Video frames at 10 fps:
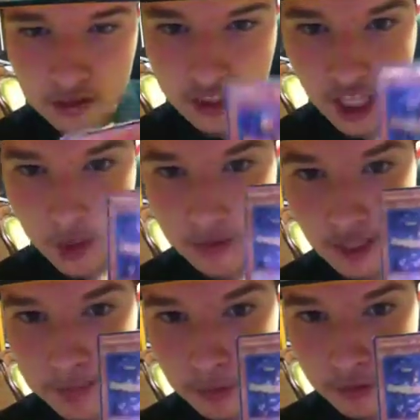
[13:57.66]
He came with
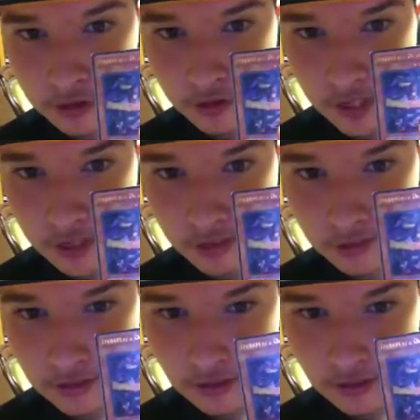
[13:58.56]
Light Pulsar Dragon.